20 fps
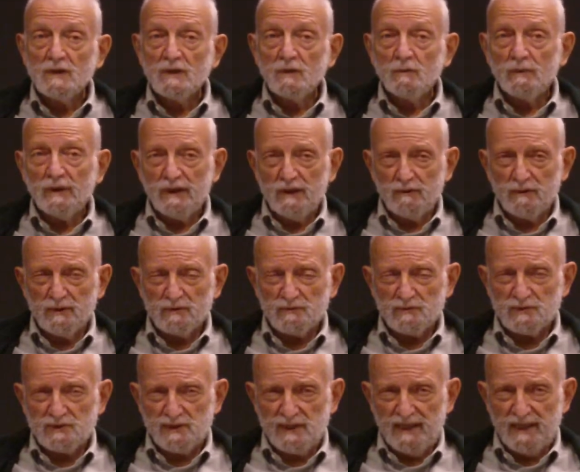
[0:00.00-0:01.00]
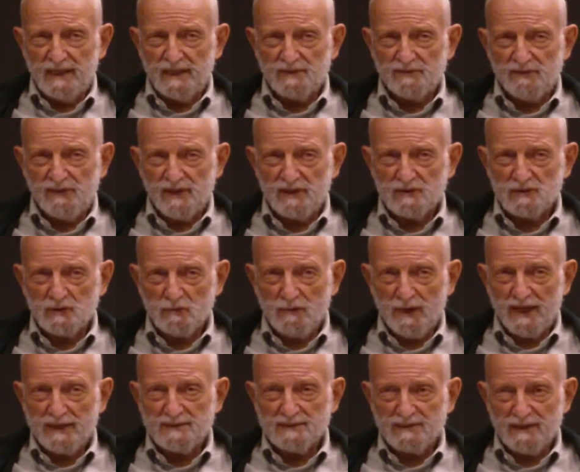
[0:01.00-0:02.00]
What you're interested in is things the
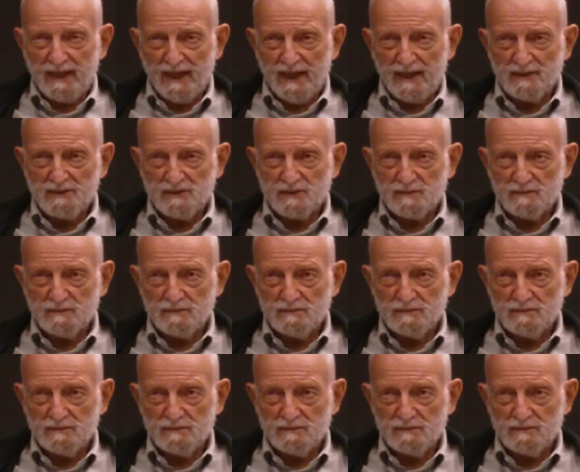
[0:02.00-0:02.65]
right size.